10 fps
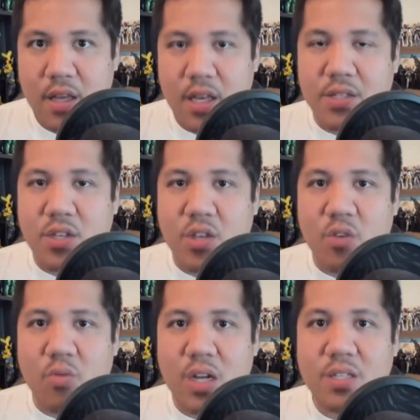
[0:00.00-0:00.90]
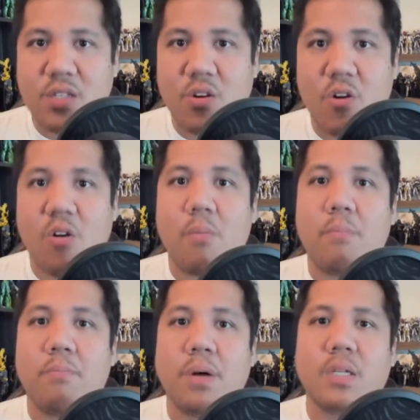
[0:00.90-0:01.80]
is you want to start
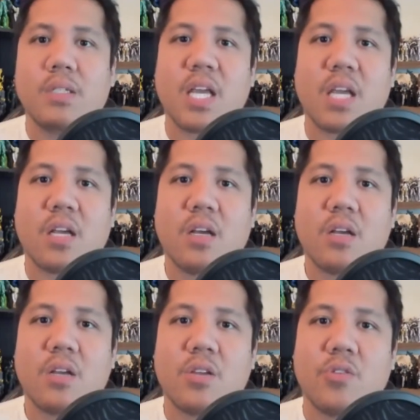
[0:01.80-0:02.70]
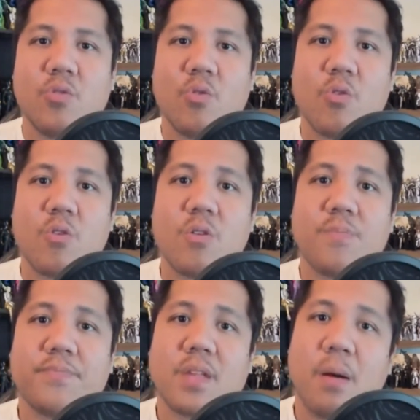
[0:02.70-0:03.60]
building
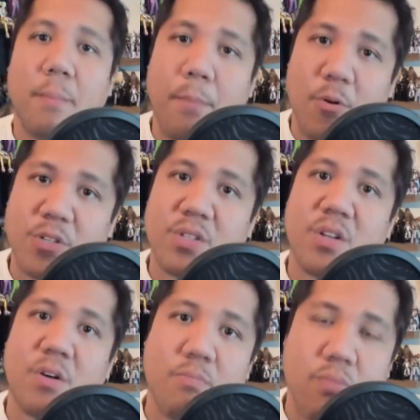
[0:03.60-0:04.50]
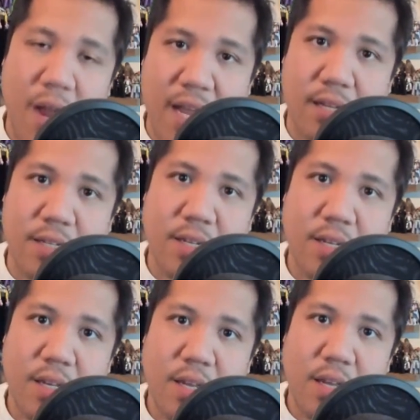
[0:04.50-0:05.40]
your personal brand.
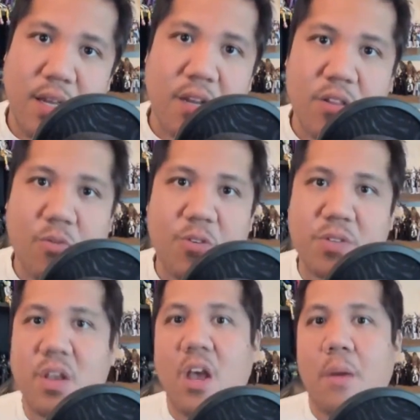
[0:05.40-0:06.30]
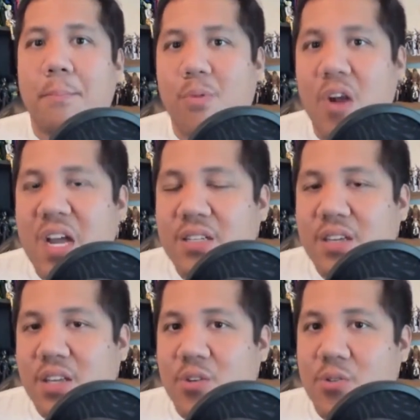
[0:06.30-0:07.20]
In other words,
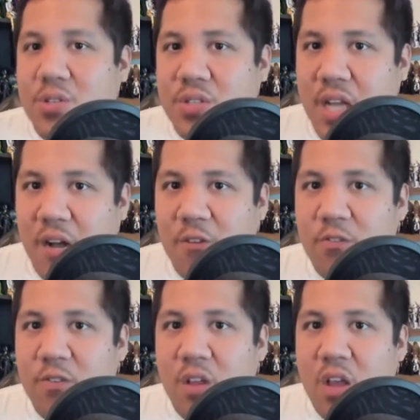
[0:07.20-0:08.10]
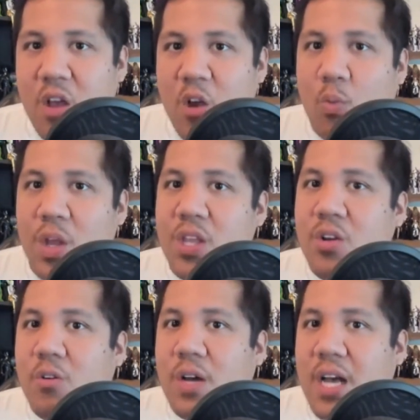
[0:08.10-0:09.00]
brand yourself when you
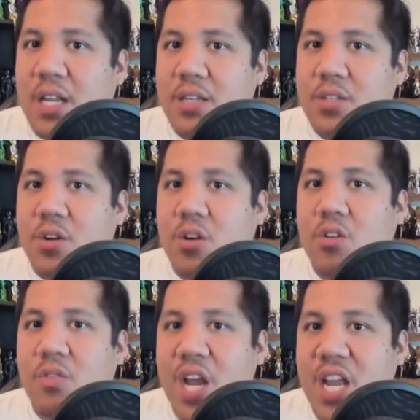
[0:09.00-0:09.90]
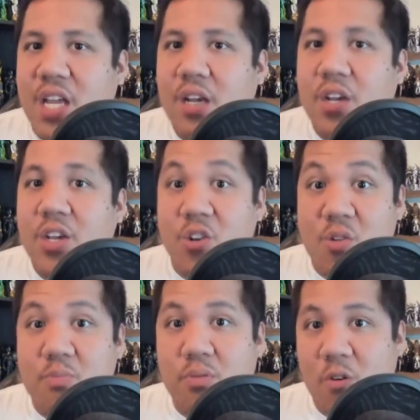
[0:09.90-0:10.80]
go ahead and start creating
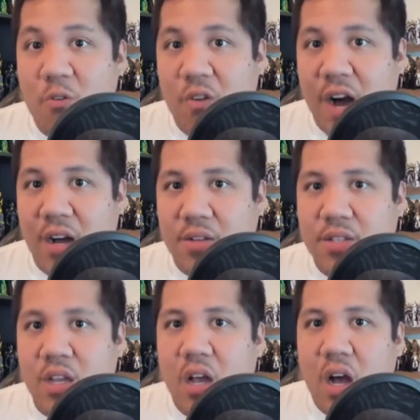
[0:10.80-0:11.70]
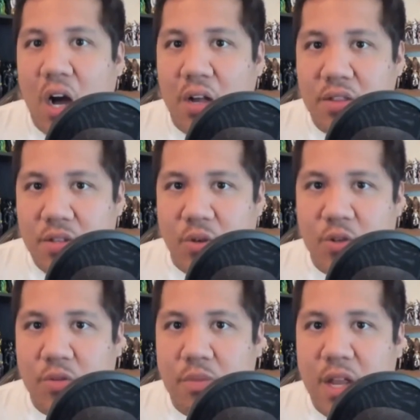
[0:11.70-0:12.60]
your profiles on the
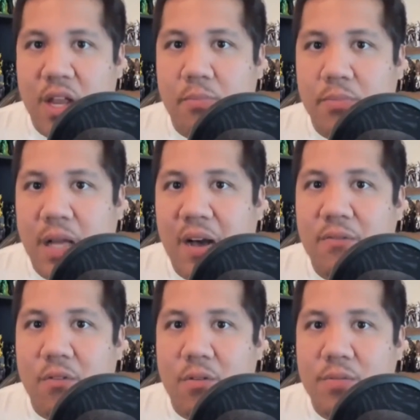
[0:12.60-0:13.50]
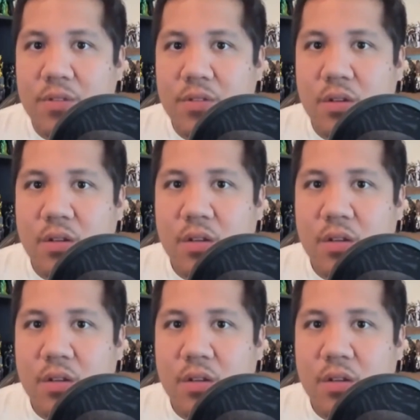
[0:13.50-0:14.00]
social media platforms.